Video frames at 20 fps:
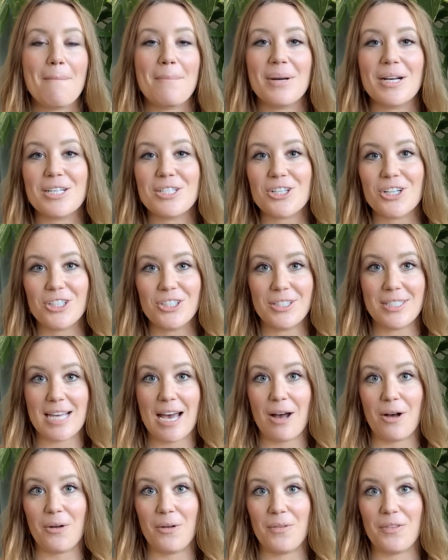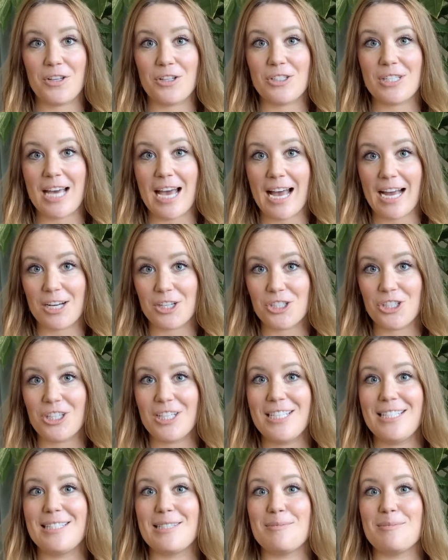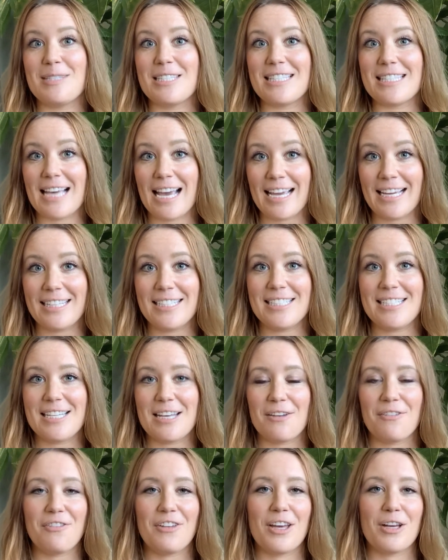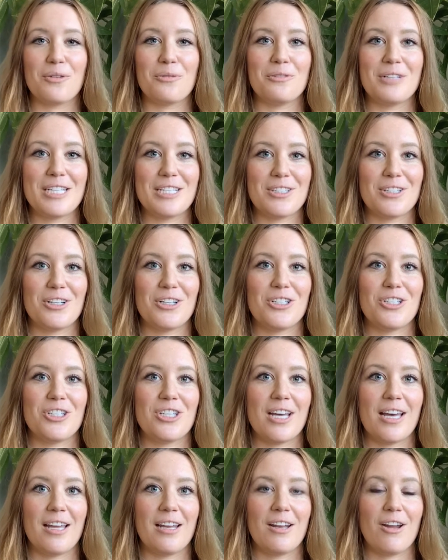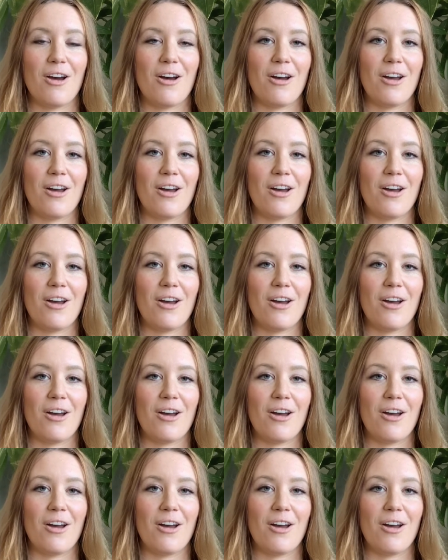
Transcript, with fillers: But it turns out there's actually some scientific research done